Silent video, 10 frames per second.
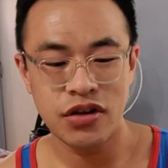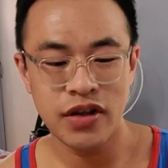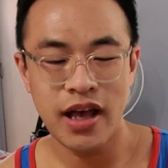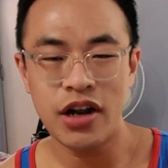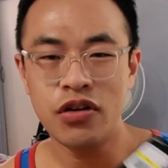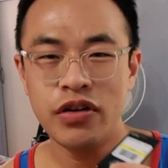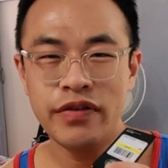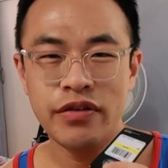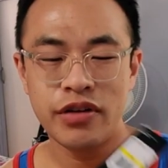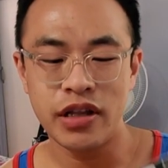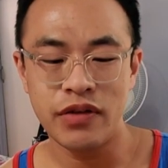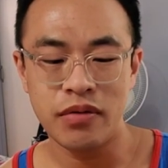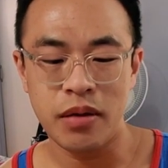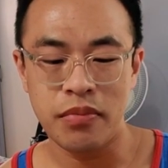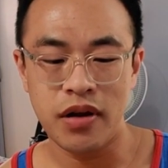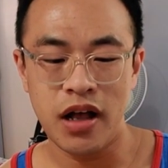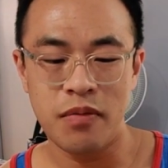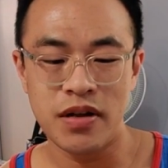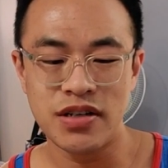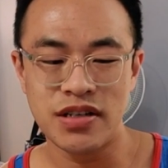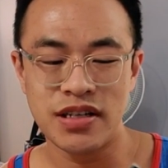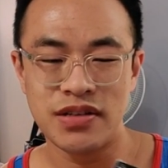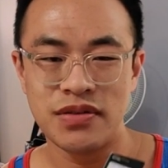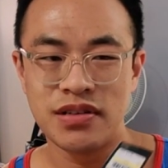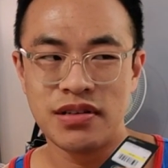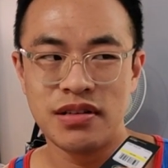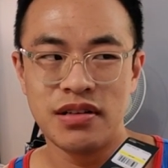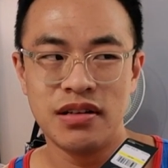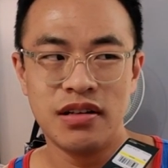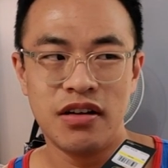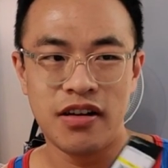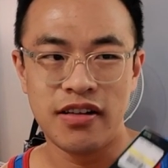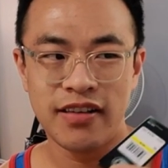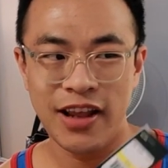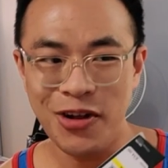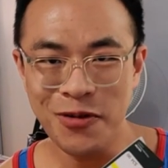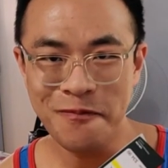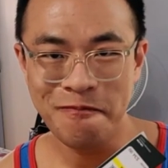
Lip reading: So yeah, I don't even really remember how much this was on sale.